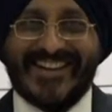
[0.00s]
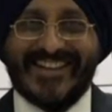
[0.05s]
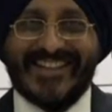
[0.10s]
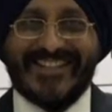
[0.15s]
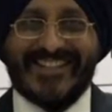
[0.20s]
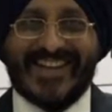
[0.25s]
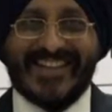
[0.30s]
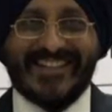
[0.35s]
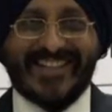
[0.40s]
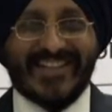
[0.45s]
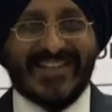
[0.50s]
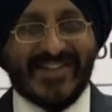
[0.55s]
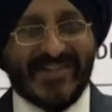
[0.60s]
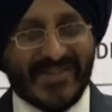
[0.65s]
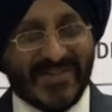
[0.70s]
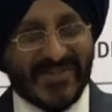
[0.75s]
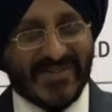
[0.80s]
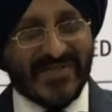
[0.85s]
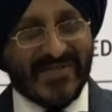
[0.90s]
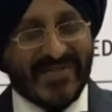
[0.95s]
So I said,
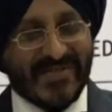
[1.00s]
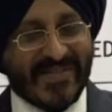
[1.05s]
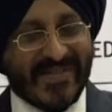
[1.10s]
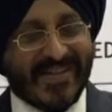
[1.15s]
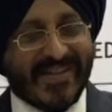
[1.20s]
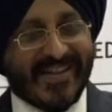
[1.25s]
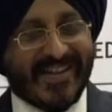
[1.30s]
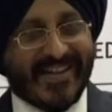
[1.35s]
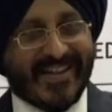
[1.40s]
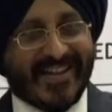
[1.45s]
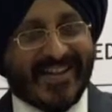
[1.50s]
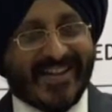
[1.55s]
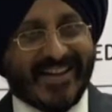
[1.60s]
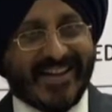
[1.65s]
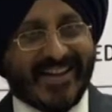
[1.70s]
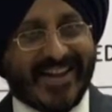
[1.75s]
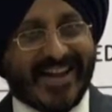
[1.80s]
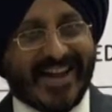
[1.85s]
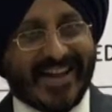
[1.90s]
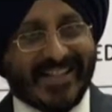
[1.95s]
"No,
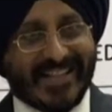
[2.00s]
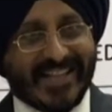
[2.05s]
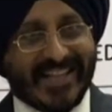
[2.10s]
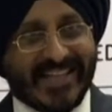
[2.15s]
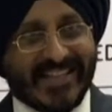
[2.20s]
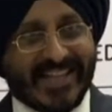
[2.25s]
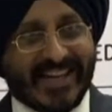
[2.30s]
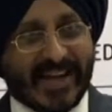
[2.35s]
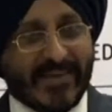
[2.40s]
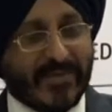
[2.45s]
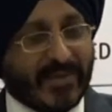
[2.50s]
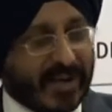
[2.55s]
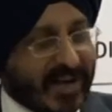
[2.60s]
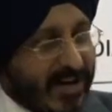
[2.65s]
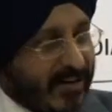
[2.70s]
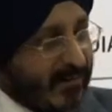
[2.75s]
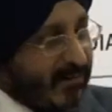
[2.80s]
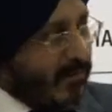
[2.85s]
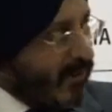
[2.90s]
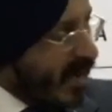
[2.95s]
I think that I'm
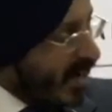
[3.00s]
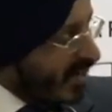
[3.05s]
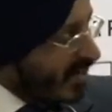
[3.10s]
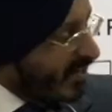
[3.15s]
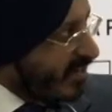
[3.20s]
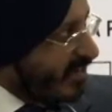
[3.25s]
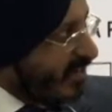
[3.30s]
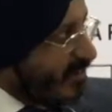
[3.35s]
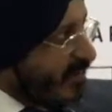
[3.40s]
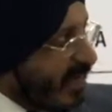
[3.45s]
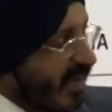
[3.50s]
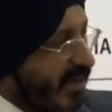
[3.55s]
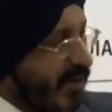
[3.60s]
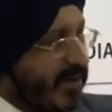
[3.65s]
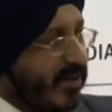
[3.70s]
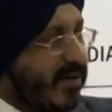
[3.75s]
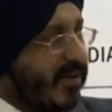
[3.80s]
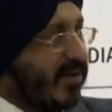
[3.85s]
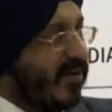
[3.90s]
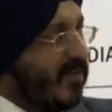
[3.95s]
really flattered by
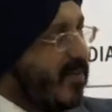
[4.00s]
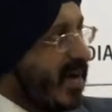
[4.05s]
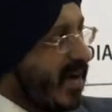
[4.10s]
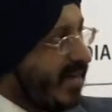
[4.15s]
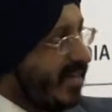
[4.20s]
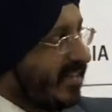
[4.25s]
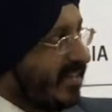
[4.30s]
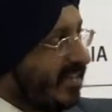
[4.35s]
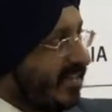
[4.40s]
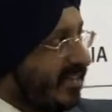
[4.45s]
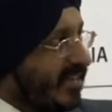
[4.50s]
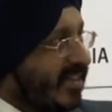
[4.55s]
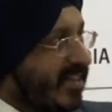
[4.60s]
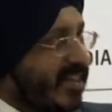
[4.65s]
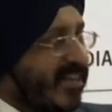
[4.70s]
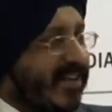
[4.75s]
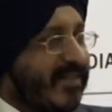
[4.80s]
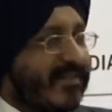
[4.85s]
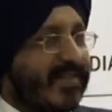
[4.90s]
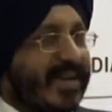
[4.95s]
your remarks,
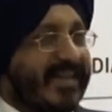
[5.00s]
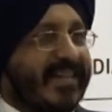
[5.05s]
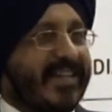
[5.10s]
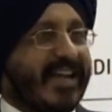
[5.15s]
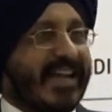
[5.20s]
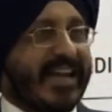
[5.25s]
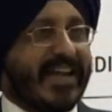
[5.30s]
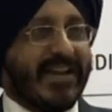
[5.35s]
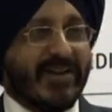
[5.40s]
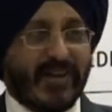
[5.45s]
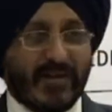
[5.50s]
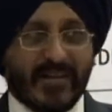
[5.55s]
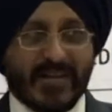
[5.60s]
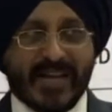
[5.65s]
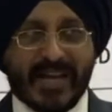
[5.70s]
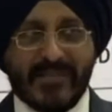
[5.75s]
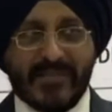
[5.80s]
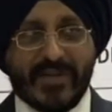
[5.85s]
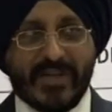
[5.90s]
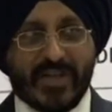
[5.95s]
but I know that
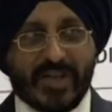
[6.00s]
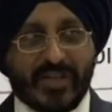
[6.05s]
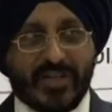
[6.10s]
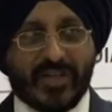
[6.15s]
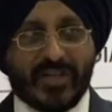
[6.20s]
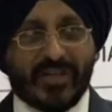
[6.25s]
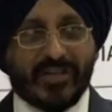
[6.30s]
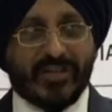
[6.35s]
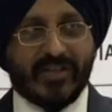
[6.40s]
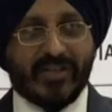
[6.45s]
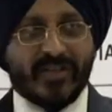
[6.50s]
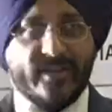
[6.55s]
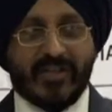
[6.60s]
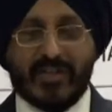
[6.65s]
I'm aging."